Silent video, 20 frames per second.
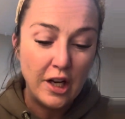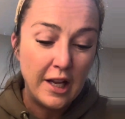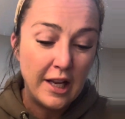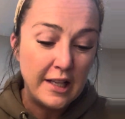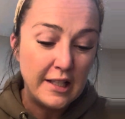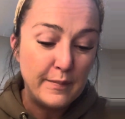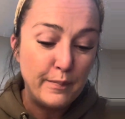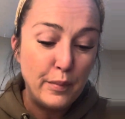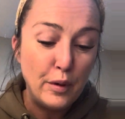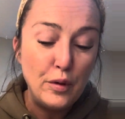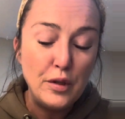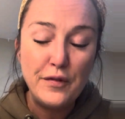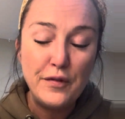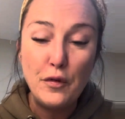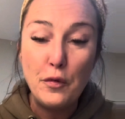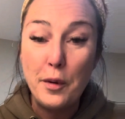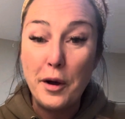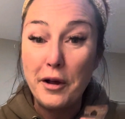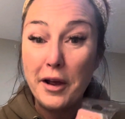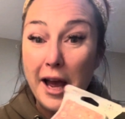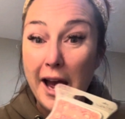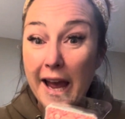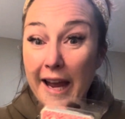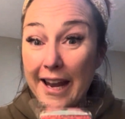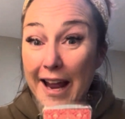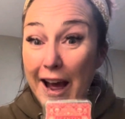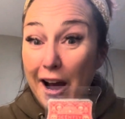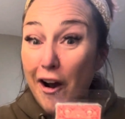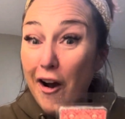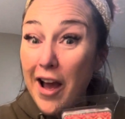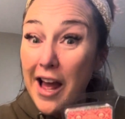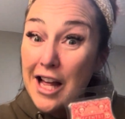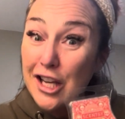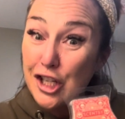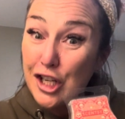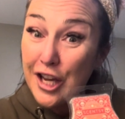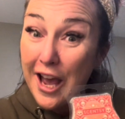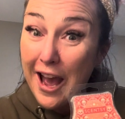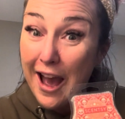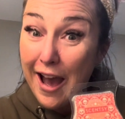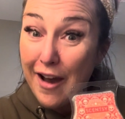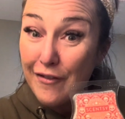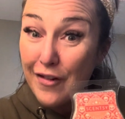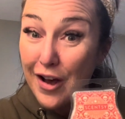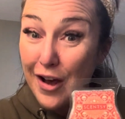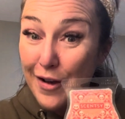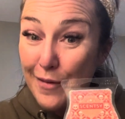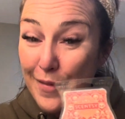It's Beautiful Bouquet. Now I actually have